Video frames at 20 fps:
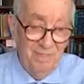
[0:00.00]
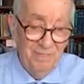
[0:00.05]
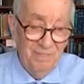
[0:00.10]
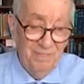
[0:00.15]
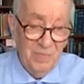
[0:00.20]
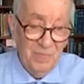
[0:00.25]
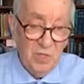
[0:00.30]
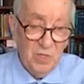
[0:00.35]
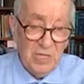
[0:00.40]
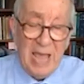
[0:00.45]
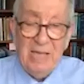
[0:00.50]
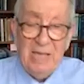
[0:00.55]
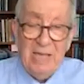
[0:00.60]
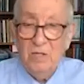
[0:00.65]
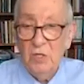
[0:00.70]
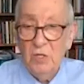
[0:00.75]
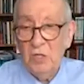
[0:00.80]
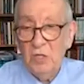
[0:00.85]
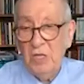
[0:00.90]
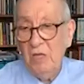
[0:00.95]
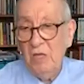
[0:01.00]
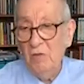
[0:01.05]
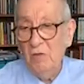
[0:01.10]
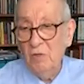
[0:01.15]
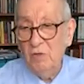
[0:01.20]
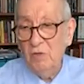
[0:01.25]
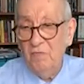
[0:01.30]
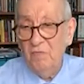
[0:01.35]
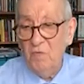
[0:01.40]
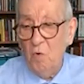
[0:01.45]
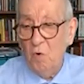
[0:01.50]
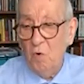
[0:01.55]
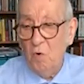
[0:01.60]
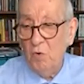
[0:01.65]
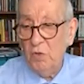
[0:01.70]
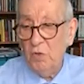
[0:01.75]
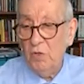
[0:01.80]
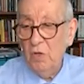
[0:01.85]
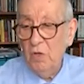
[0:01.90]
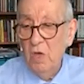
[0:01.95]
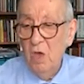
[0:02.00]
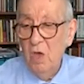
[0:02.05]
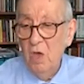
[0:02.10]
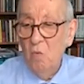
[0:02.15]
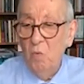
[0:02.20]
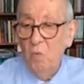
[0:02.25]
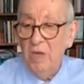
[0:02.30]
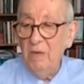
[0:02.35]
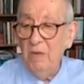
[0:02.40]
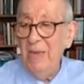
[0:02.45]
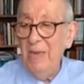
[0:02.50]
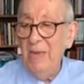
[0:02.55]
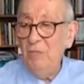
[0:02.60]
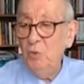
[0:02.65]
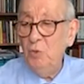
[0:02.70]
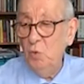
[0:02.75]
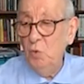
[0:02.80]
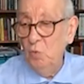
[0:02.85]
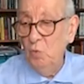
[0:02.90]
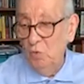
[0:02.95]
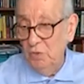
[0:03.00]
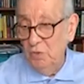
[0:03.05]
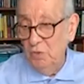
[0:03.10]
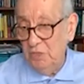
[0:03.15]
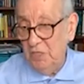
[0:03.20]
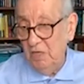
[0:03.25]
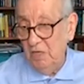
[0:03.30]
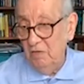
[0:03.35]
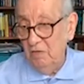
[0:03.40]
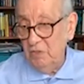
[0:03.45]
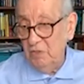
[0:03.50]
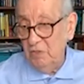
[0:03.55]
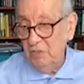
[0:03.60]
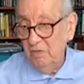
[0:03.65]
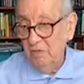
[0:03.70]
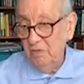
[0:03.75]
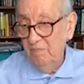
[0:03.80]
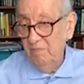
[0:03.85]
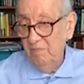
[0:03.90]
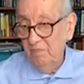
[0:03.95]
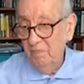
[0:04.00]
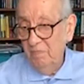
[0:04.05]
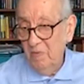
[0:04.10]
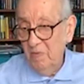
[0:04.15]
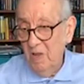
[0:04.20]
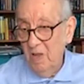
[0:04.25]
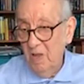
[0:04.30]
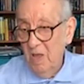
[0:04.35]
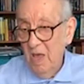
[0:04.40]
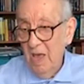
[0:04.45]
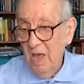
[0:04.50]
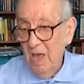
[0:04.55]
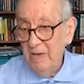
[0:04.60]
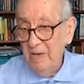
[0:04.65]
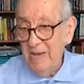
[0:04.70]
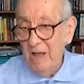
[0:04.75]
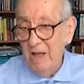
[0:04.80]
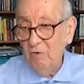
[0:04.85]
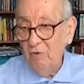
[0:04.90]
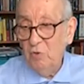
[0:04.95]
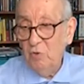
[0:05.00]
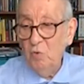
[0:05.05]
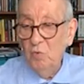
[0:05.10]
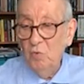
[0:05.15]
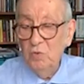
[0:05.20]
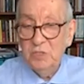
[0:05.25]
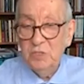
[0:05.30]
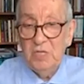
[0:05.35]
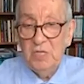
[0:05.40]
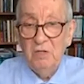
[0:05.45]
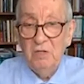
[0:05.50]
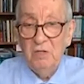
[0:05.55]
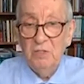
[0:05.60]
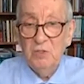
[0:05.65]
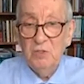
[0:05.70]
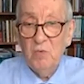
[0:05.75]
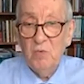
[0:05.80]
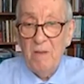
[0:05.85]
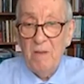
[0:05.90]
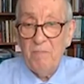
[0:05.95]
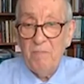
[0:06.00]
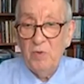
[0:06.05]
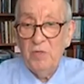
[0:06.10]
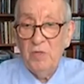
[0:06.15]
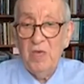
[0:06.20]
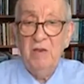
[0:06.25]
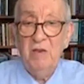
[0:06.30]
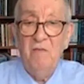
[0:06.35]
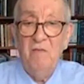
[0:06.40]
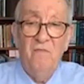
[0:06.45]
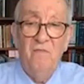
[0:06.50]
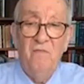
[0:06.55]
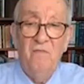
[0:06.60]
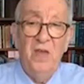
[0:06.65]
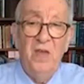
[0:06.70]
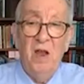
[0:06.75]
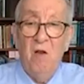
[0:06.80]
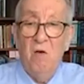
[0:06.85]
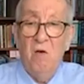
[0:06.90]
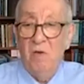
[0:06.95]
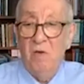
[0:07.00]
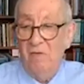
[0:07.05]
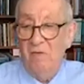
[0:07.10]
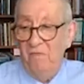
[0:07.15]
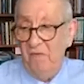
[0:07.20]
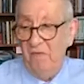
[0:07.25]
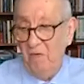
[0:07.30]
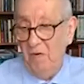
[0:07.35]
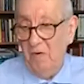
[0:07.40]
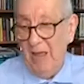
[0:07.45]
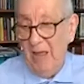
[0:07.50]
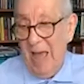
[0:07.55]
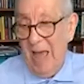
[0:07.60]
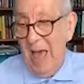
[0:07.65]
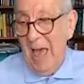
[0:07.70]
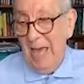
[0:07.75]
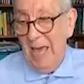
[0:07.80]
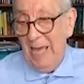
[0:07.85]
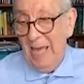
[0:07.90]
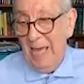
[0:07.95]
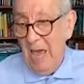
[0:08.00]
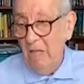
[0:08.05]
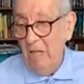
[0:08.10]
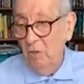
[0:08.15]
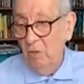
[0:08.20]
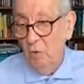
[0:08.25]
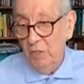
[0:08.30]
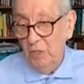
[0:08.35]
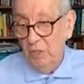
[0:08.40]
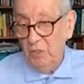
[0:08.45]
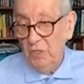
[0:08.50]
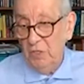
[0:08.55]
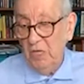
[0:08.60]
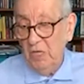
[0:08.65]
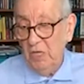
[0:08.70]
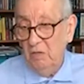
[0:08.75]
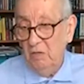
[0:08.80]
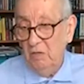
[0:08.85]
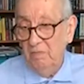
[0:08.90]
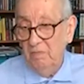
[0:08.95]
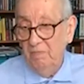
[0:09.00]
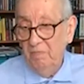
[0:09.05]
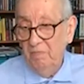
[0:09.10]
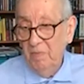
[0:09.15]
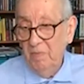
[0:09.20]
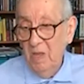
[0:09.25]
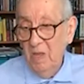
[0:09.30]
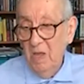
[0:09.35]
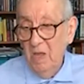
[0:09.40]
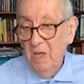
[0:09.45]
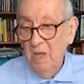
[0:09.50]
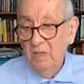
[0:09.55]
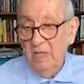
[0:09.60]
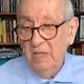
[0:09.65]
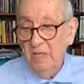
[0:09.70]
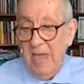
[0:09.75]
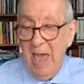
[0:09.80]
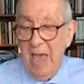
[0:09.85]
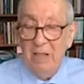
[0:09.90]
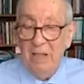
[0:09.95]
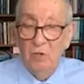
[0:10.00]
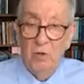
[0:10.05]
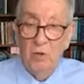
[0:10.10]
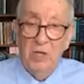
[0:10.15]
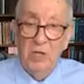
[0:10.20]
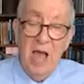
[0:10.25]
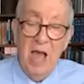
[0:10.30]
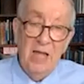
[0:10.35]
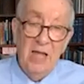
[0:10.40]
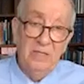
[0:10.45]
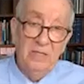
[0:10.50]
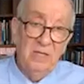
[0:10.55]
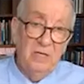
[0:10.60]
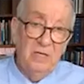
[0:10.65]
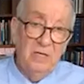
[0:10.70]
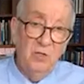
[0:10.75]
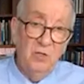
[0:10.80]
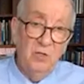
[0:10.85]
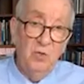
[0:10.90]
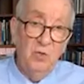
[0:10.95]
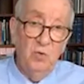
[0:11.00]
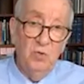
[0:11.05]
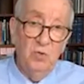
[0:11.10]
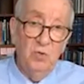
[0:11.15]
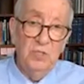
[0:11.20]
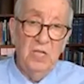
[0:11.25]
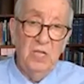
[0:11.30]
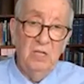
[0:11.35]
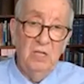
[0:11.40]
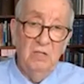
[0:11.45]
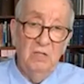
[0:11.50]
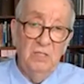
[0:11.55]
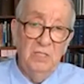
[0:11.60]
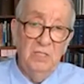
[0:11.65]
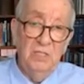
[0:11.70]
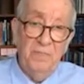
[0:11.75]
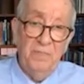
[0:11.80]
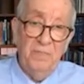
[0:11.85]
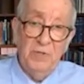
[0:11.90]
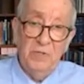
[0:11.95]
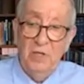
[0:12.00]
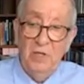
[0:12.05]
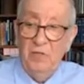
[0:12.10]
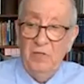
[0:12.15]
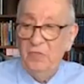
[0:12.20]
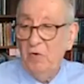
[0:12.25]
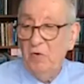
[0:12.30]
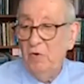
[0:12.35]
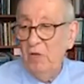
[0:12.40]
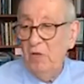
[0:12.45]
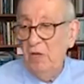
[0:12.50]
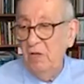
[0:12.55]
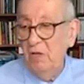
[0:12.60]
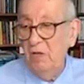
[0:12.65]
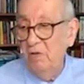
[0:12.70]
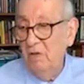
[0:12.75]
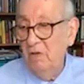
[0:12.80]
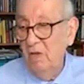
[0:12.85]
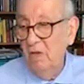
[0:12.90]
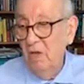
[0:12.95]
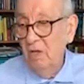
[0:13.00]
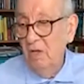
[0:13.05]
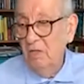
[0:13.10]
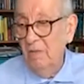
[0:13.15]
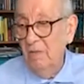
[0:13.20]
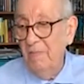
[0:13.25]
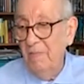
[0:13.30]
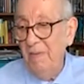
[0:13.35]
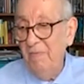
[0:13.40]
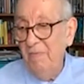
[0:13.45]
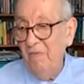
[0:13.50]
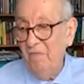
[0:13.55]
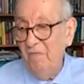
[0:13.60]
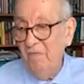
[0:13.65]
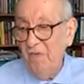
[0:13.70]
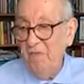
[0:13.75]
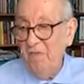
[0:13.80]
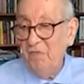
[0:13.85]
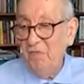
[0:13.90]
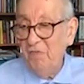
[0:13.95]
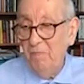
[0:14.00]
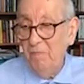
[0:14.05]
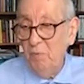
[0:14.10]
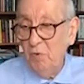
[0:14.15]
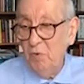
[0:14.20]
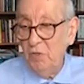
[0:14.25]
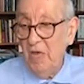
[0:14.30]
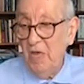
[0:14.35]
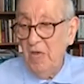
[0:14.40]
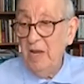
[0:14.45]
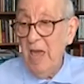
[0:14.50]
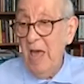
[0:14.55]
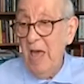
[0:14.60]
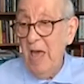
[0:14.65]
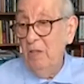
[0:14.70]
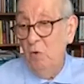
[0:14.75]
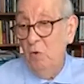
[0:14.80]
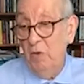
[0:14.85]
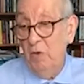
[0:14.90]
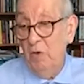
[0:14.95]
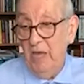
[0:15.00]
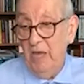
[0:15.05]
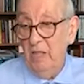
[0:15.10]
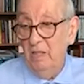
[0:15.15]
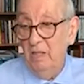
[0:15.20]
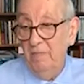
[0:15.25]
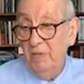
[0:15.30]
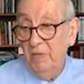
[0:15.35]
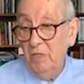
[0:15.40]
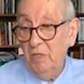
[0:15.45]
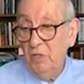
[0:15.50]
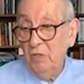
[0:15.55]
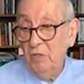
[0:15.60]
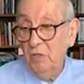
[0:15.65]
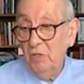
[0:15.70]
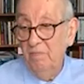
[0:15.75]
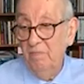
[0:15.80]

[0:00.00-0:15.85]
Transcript: stainless steels, of course, we can make tool steels. Now, tool steels represent a very, very high alloy steel. The alloying content of tool steel is typically 30 to maybe 50% alloying elements.